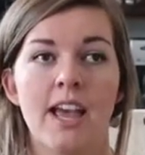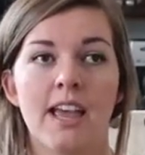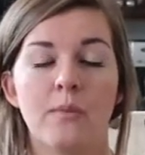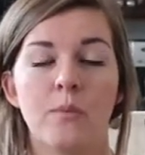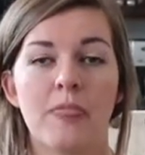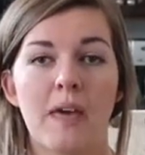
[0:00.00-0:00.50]

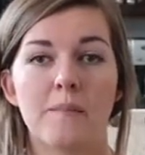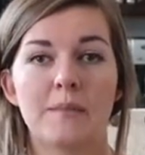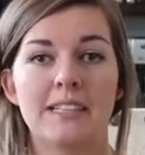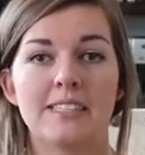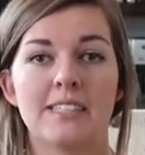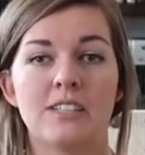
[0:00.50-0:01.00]
And what that
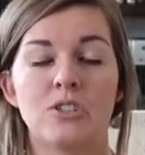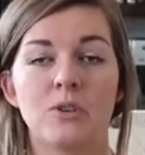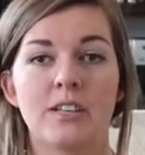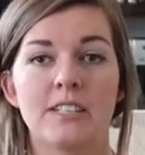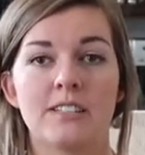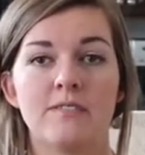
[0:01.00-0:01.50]
means is you
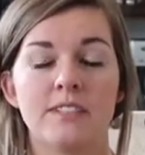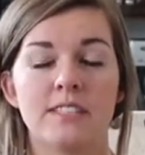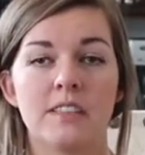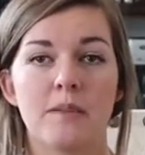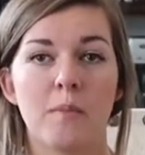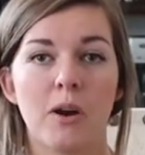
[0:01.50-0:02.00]
get to
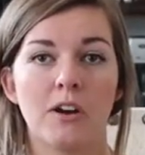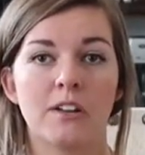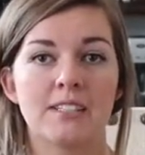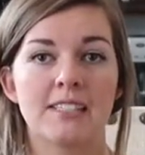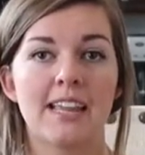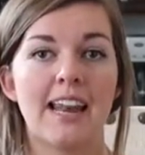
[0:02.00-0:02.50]
visit the
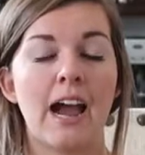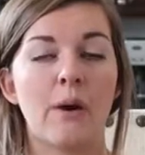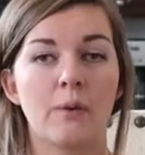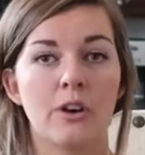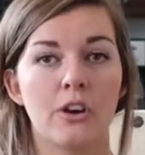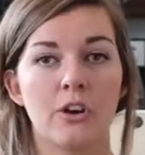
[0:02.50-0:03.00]
parks an
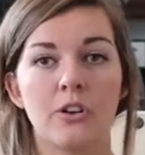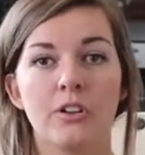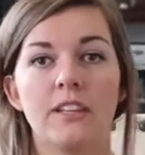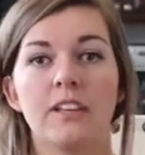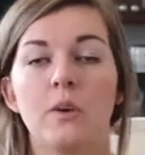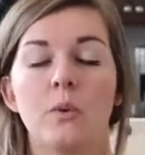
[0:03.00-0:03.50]
hour
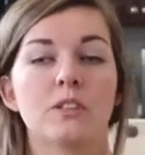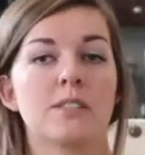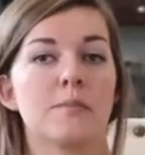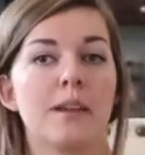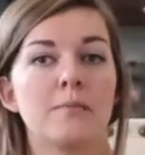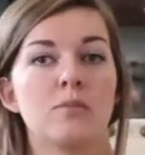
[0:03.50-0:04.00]
early or
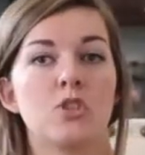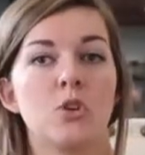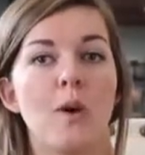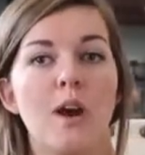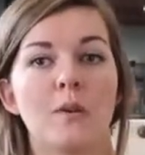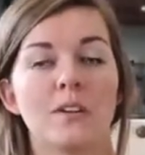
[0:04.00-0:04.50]
sometimes
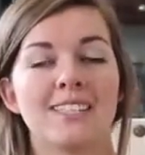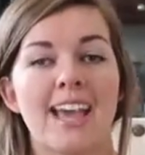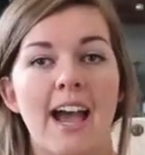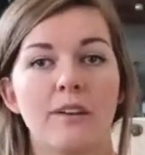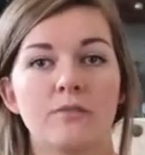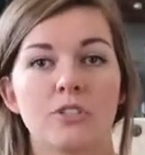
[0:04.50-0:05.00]
2 hours
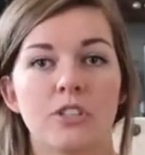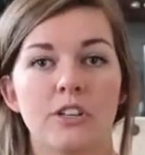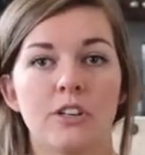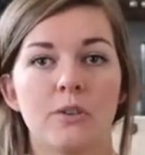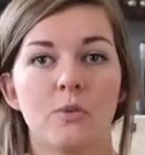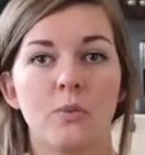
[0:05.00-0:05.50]

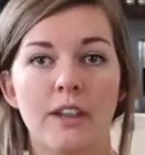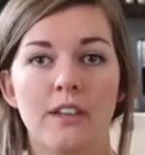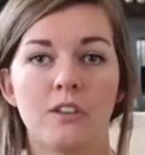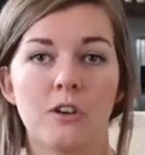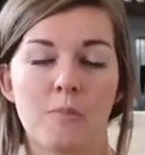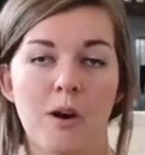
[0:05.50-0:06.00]
after
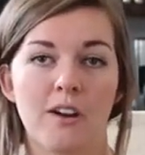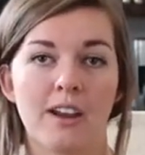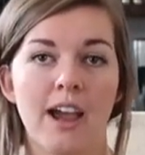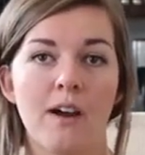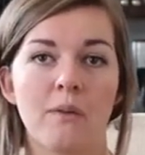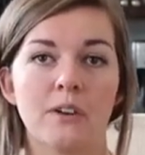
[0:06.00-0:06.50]
regular park
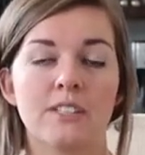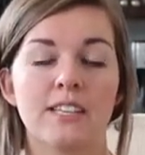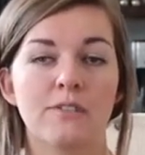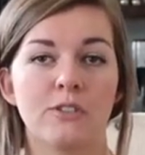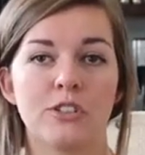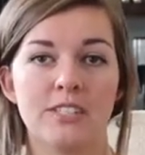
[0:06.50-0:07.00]
hours
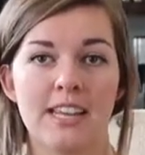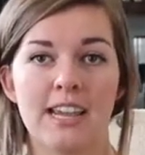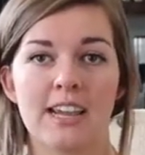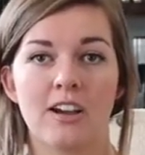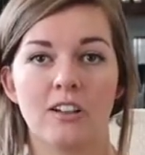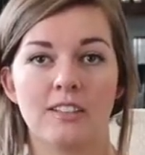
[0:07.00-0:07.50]
if you're
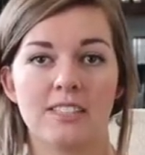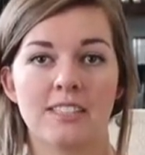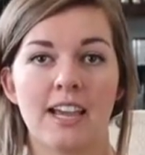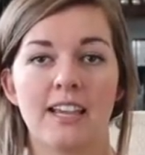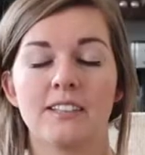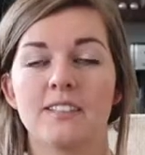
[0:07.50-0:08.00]
staying on
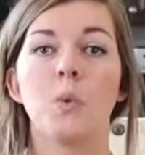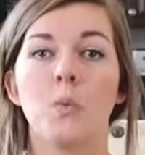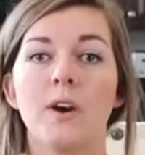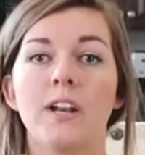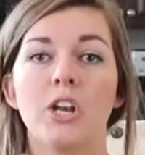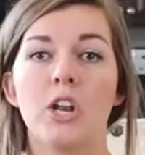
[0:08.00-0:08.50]
site. You will
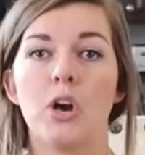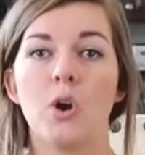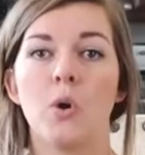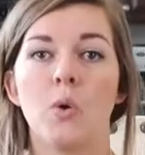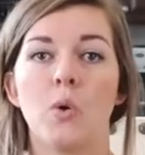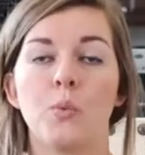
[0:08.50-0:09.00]
want to
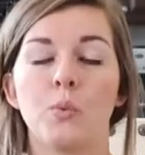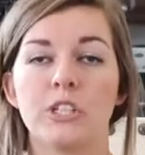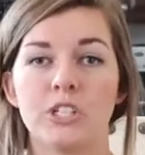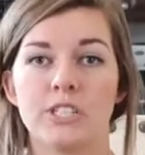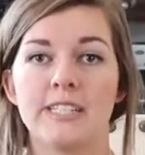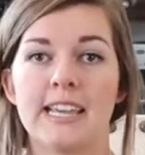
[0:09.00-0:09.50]
know
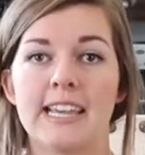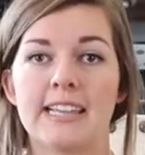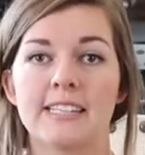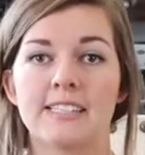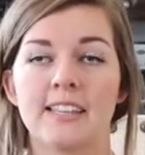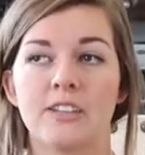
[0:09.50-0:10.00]
which
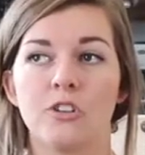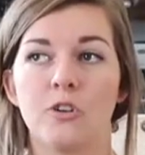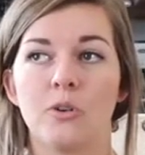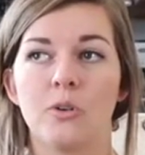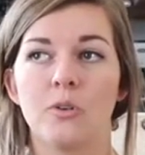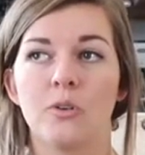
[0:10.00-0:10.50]
days
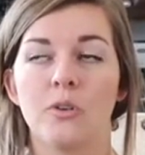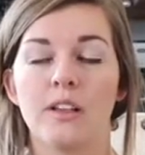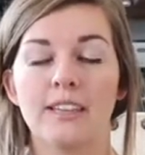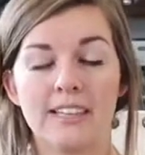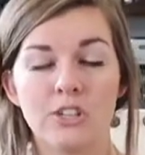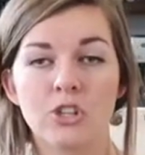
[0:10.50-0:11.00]

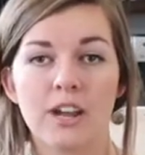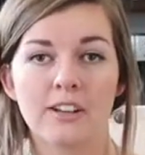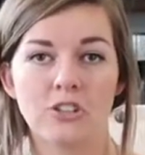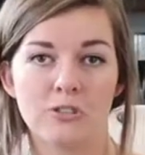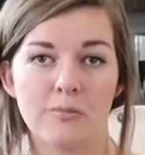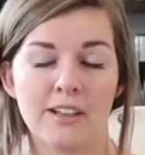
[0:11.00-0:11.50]
you'll get your
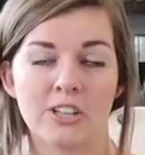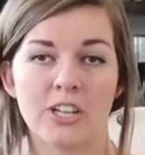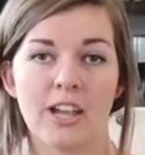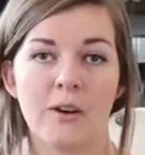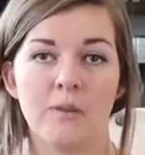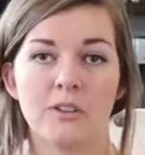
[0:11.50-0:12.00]
extra
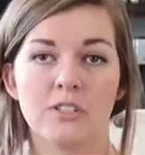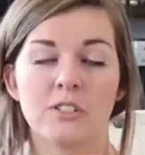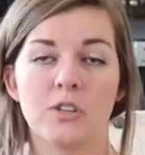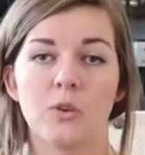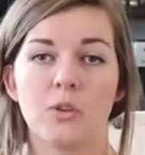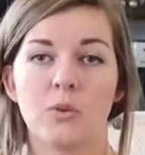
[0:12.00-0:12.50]
magic hours,
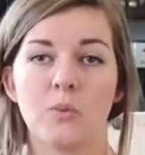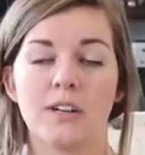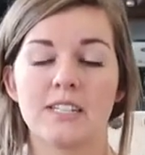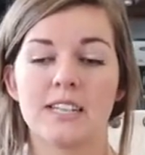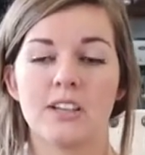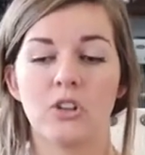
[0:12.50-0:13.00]
so you'll
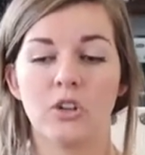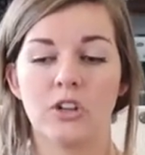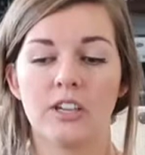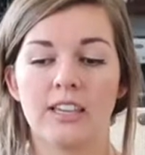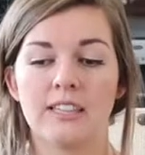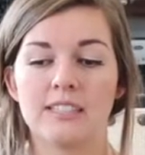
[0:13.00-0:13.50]
want to take a
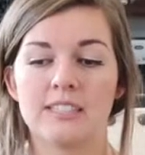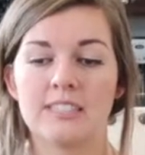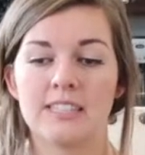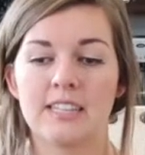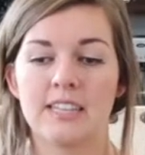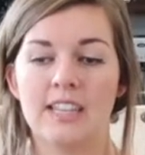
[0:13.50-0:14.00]
look and
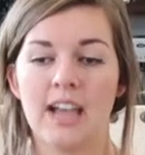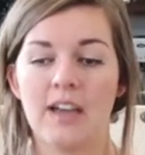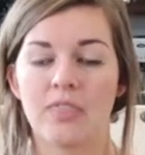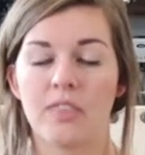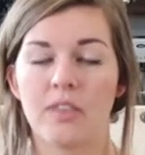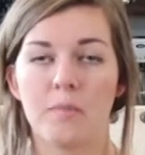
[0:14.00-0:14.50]
see
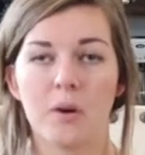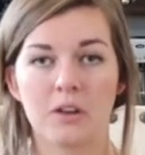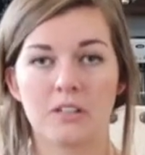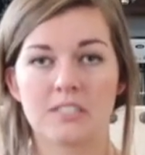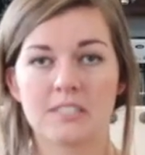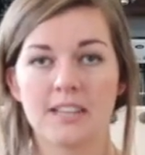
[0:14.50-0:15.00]
at the
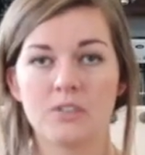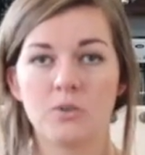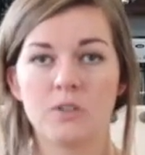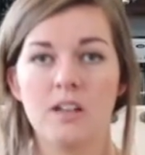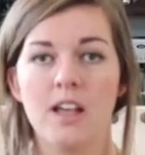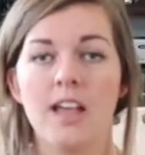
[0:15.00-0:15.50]
park
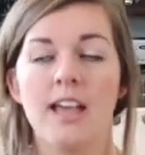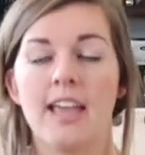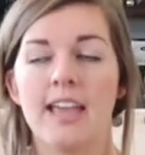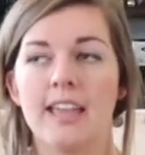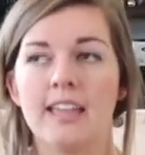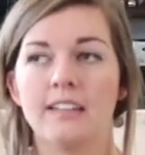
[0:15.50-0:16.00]
schedule.
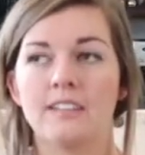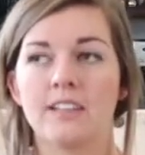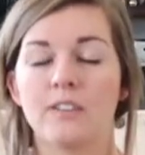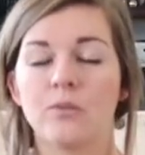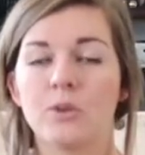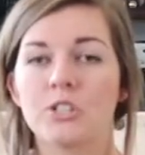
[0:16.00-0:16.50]
And
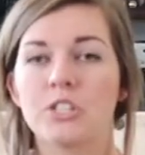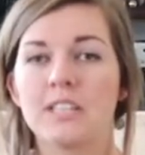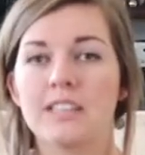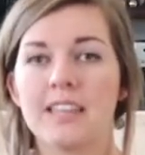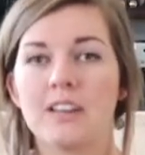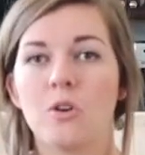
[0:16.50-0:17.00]

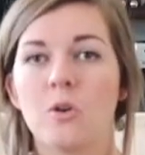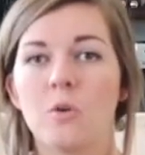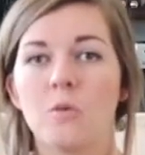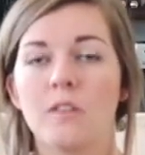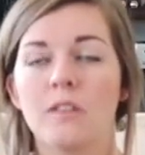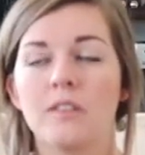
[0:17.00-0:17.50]
unfortunately, they
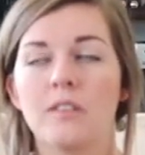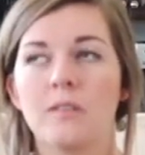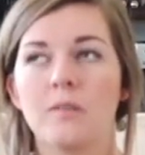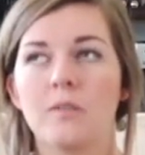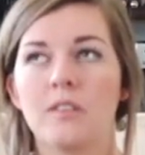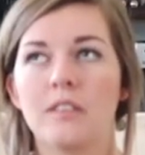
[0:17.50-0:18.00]
don't
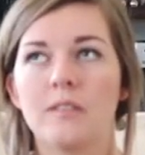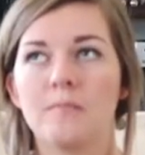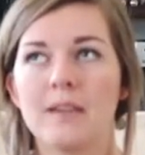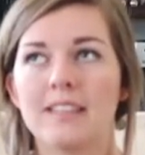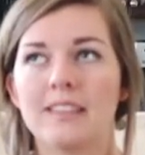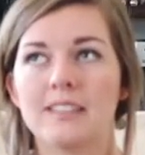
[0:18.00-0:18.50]

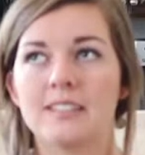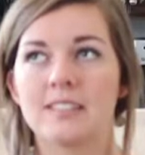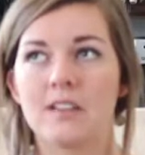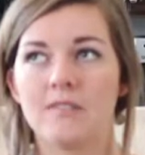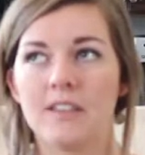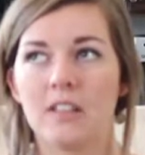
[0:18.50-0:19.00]
make this
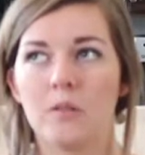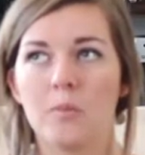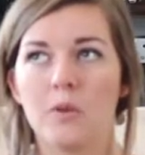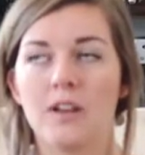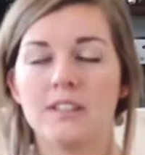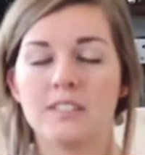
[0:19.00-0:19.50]

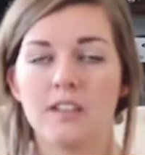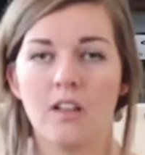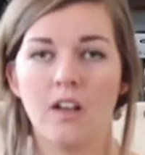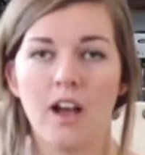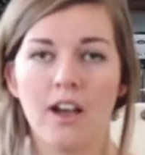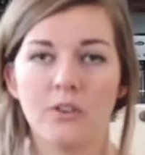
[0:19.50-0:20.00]
available until
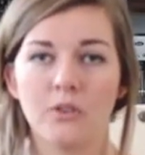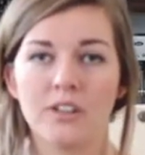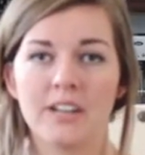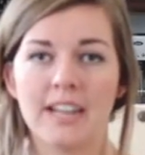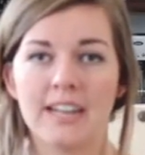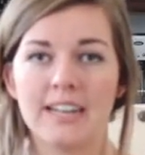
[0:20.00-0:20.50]

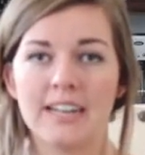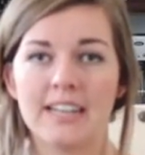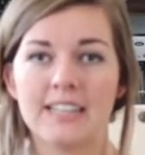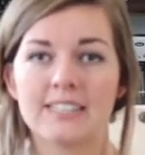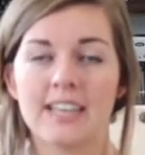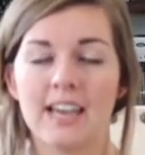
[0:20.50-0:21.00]
180
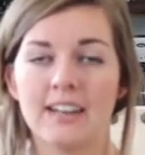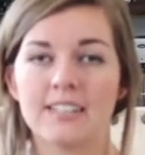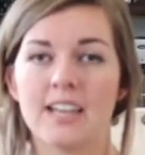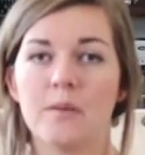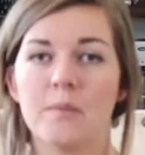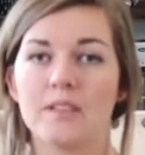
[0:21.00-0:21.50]
days ahead of
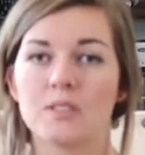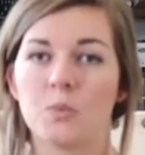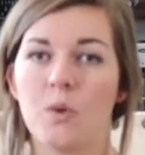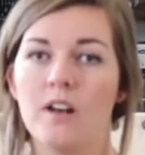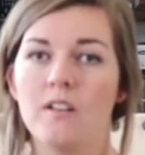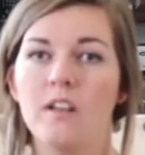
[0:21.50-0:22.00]
time as
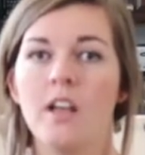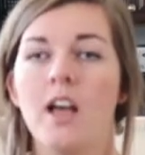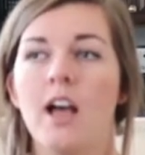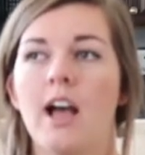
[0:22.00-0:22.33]
well.